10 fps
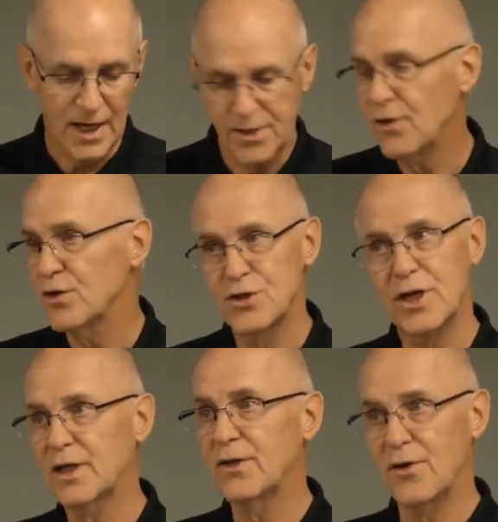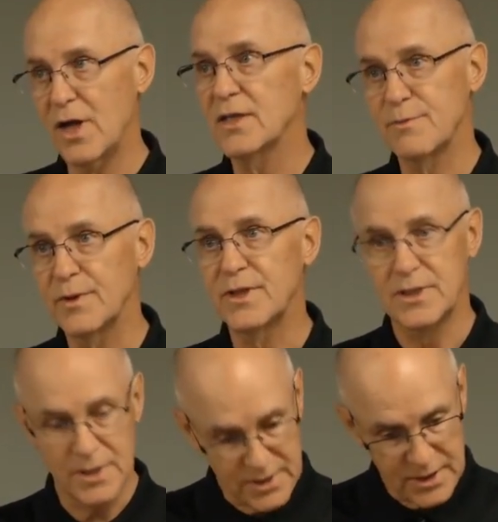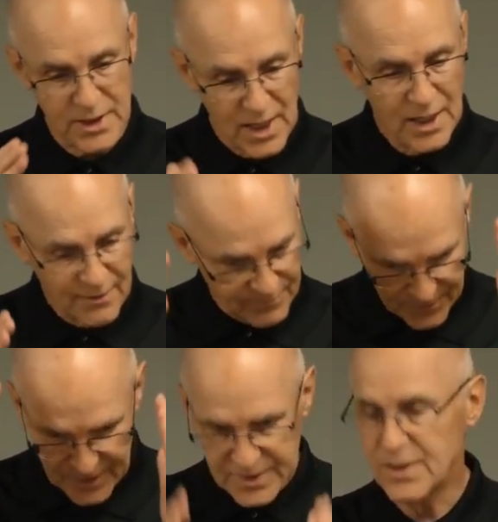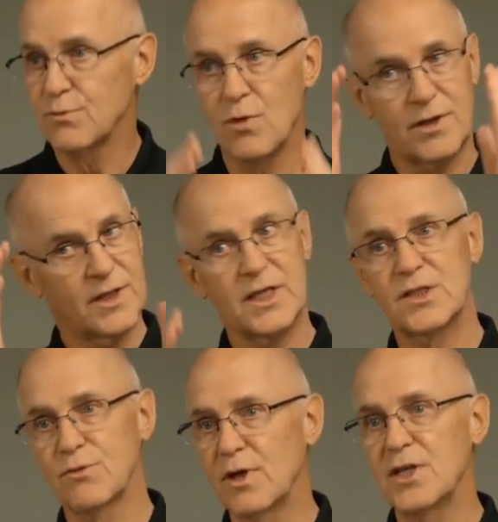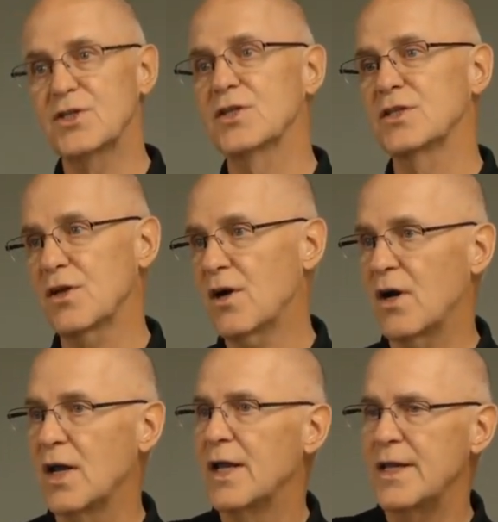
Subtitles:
I know you're shaking your heads, but this is what these religions are.